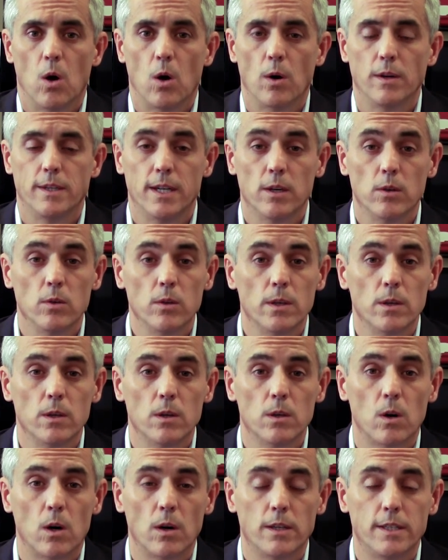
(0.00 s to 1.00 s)

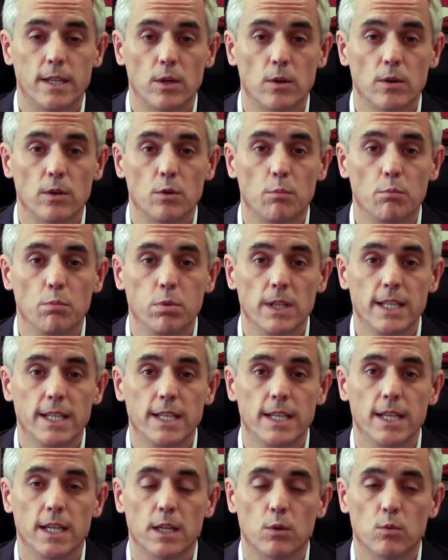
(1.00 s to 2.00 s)
Arterial
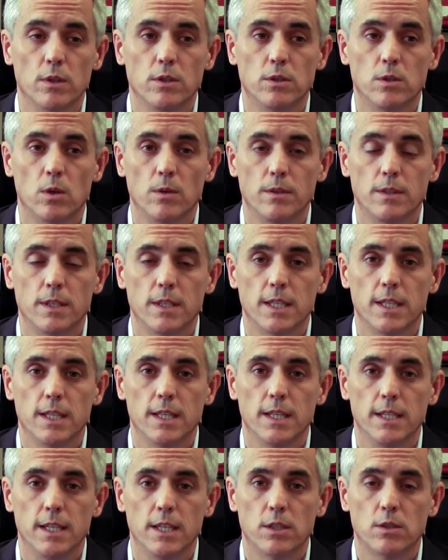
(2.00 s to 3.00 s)
bleeding resulting in
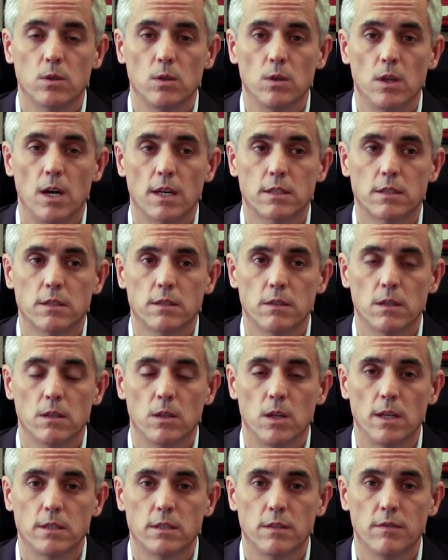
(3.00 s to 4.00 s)
additional
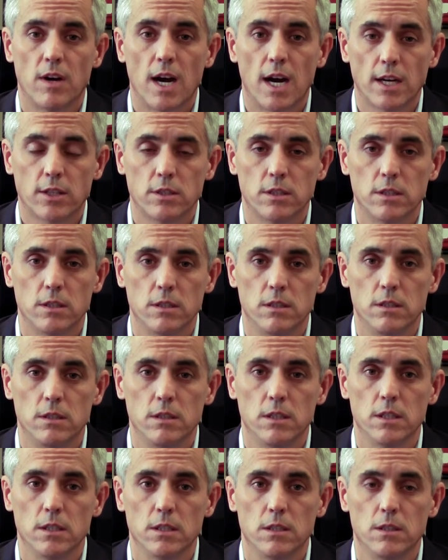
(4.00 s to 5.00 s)
loss of
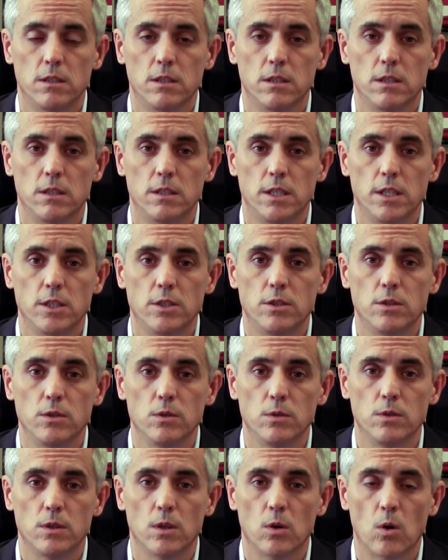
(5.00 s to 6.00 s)
oxygen to
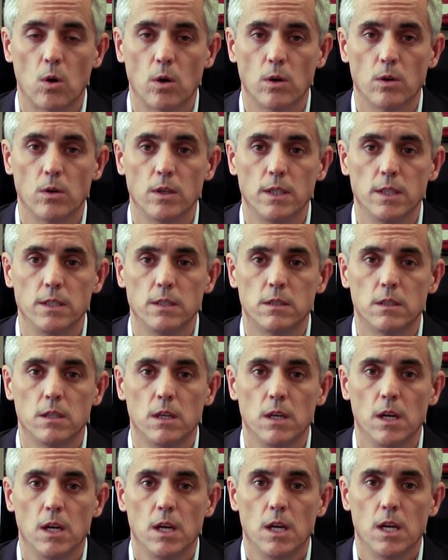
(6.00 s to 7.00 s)
tissues and arteries
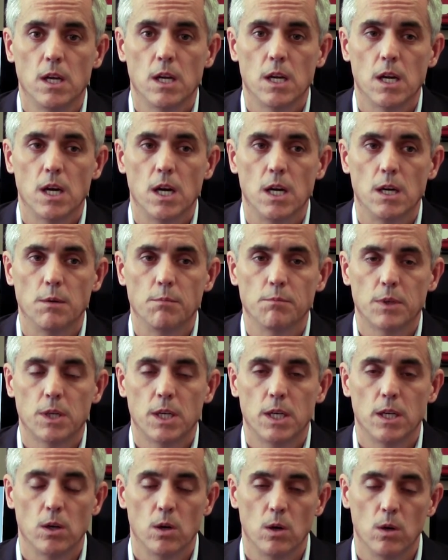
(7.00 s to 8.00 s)

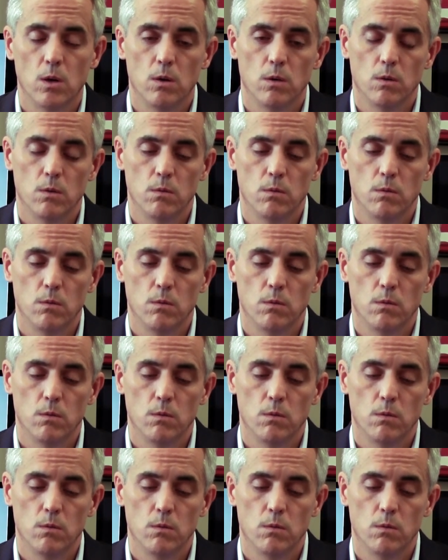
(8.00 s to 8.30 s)
can,